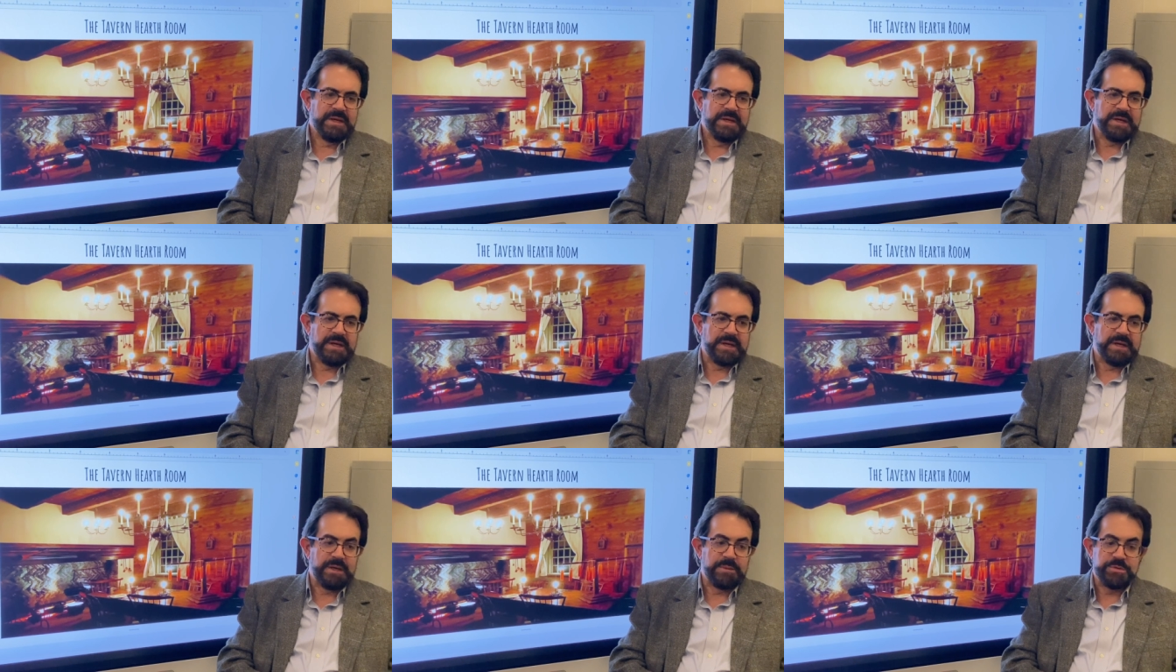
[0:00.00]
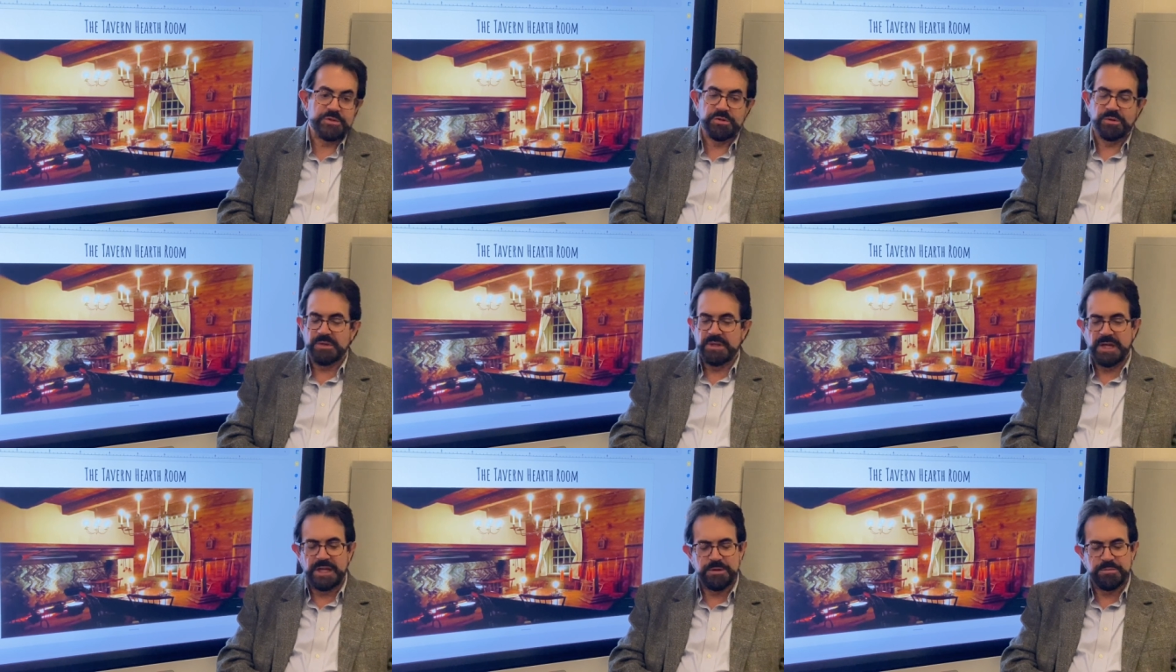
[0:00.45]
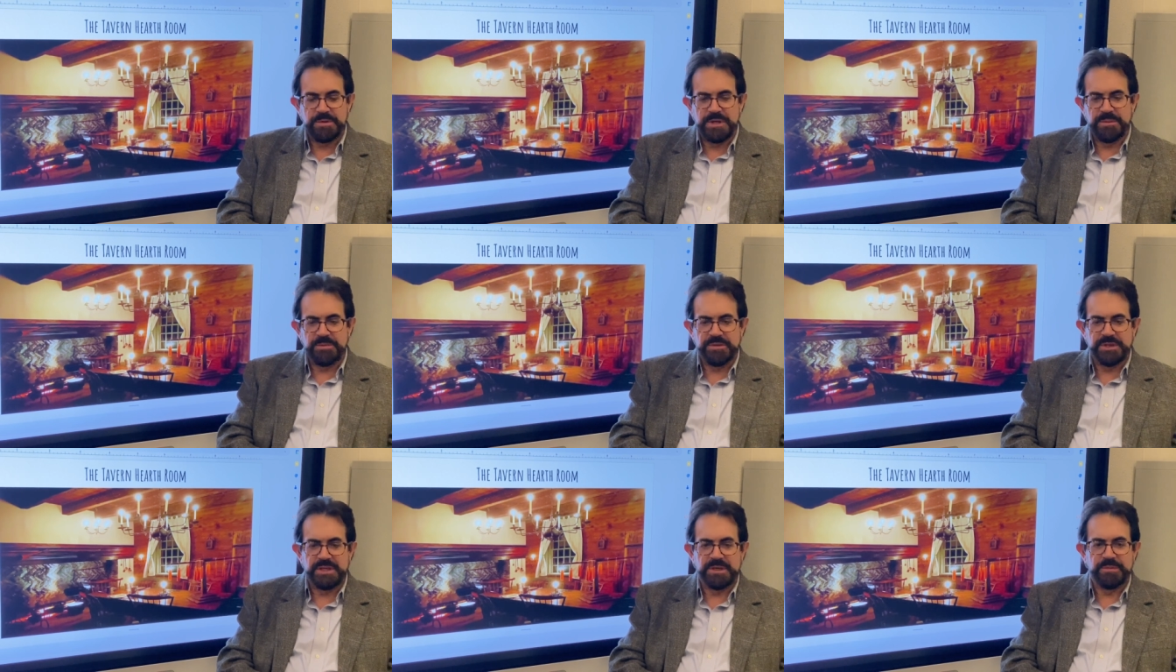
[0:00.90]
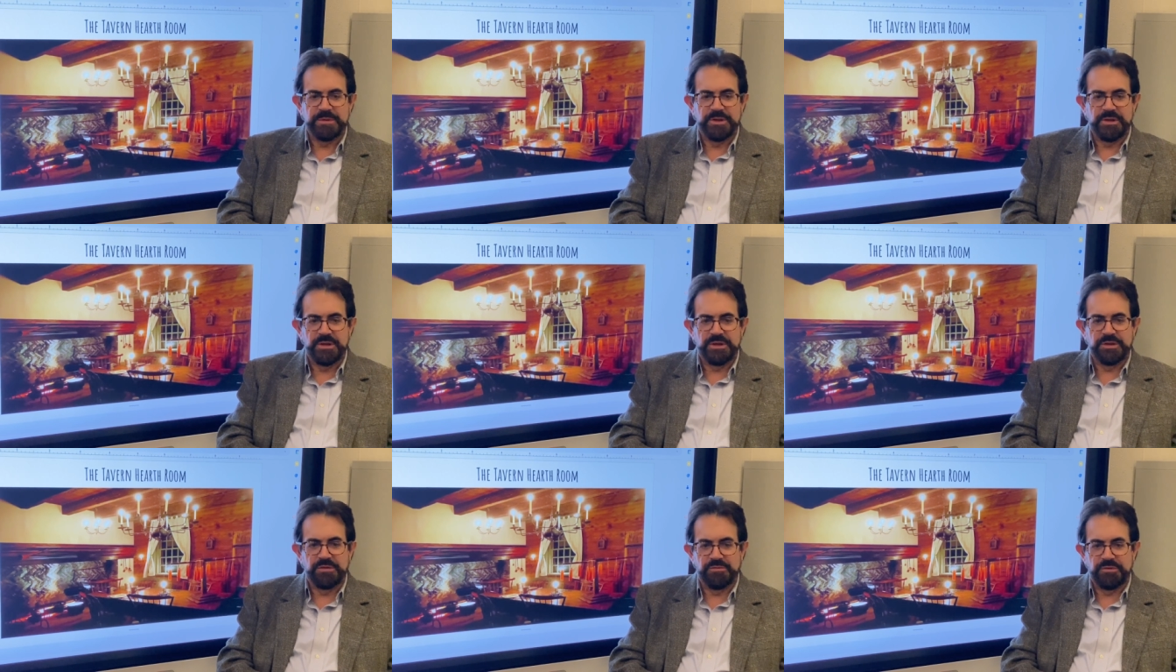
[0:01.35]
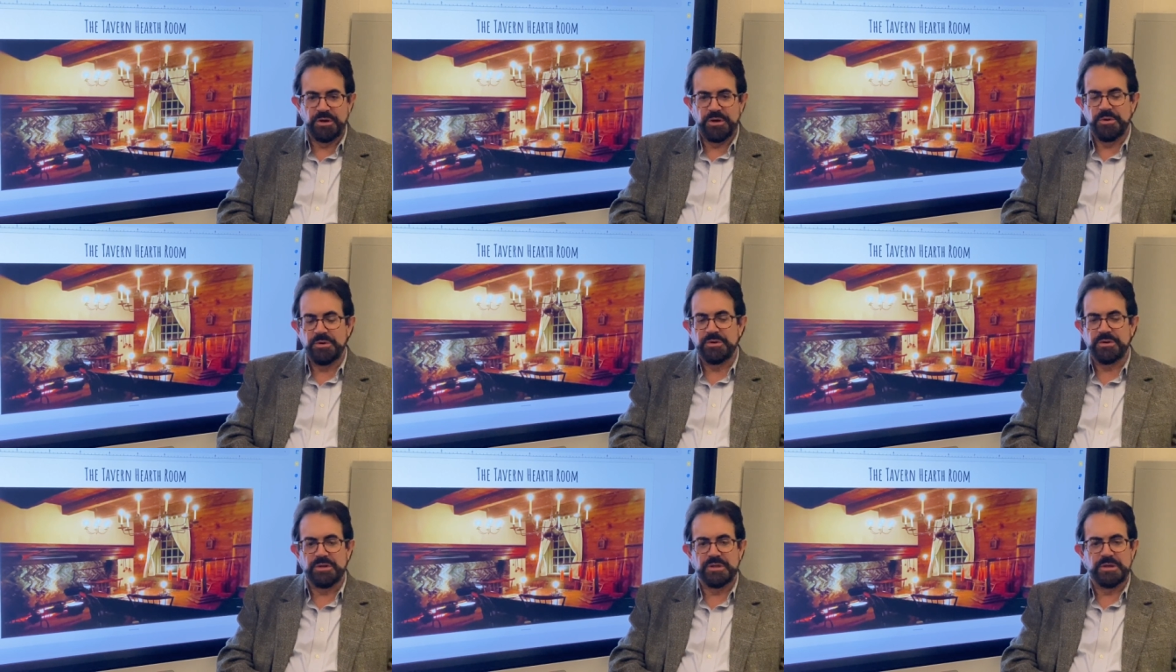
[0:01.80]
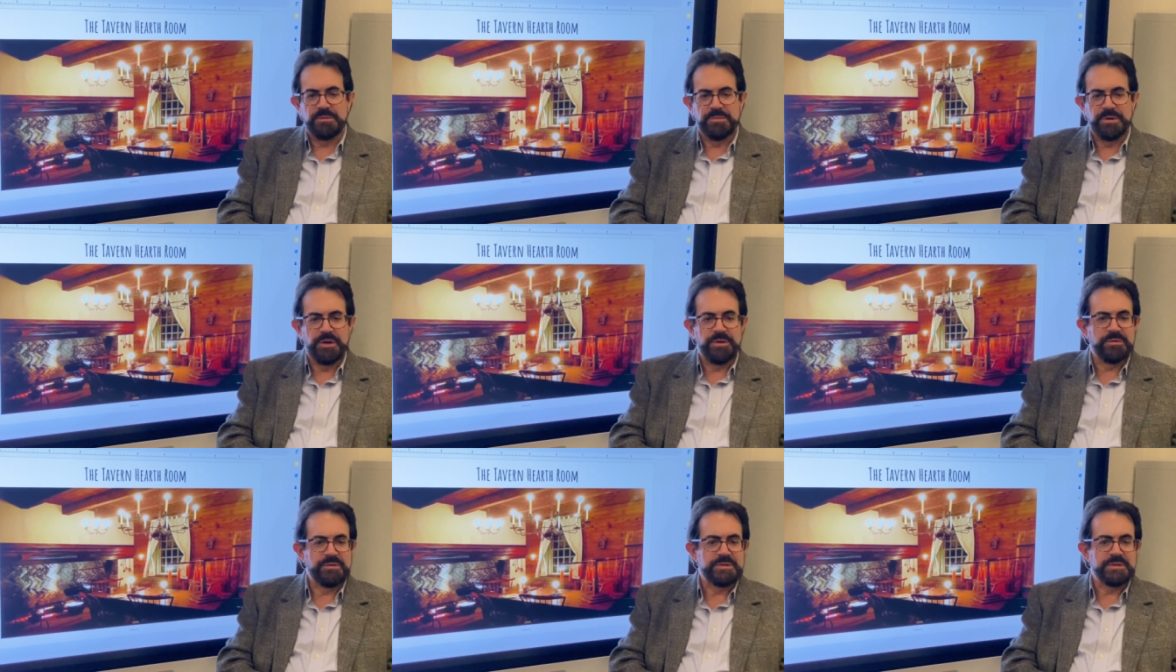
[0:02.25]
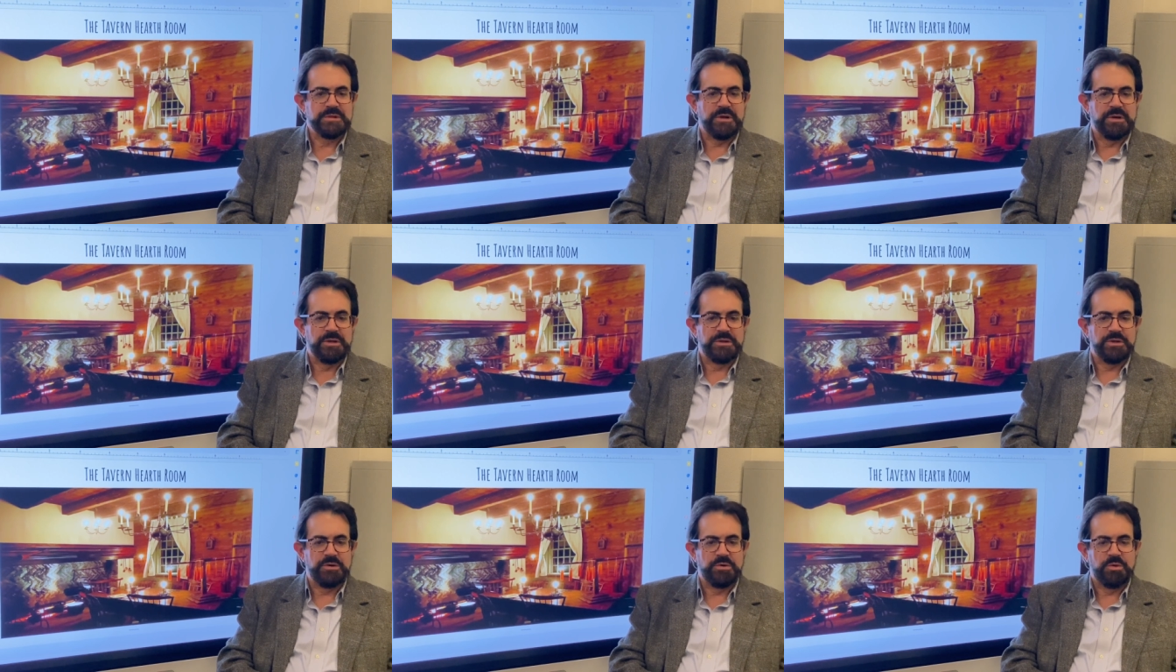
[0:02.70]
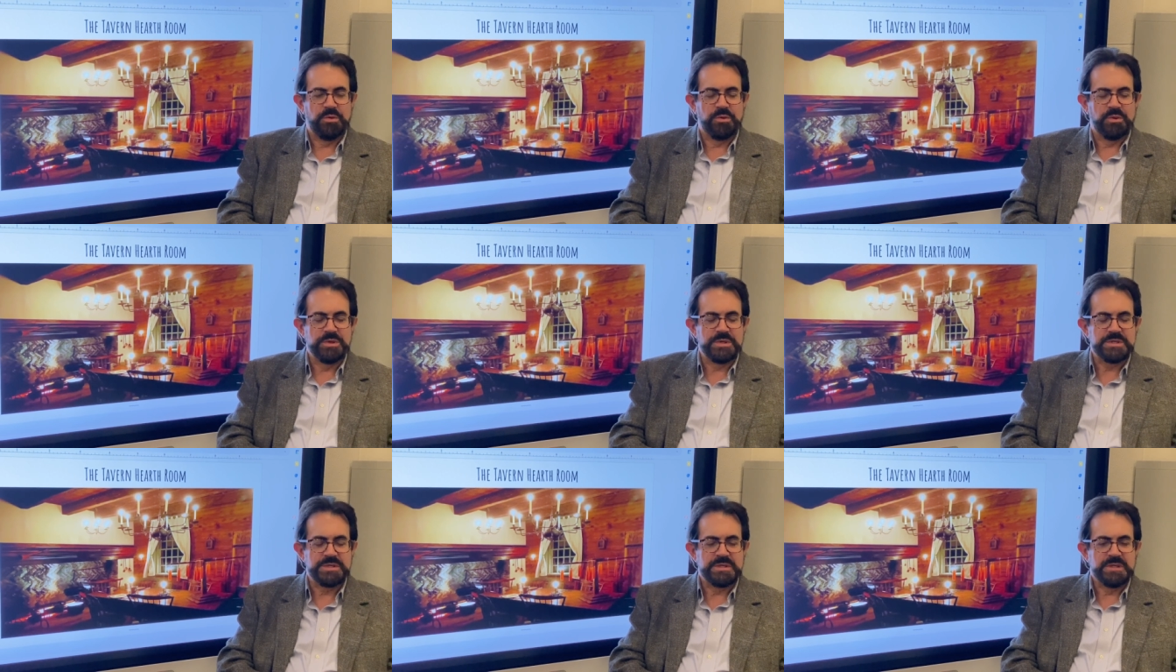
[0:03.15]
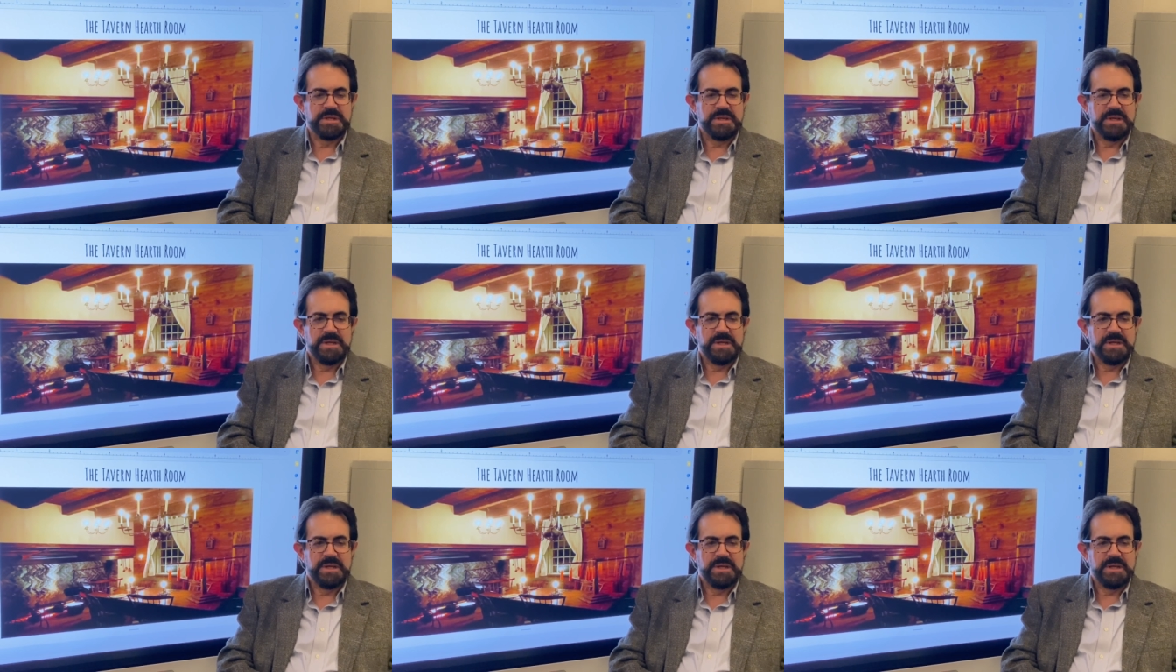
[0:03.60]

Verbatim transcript: Uh, I'm sure a lot of people that have been on the road, on the boat, on the horse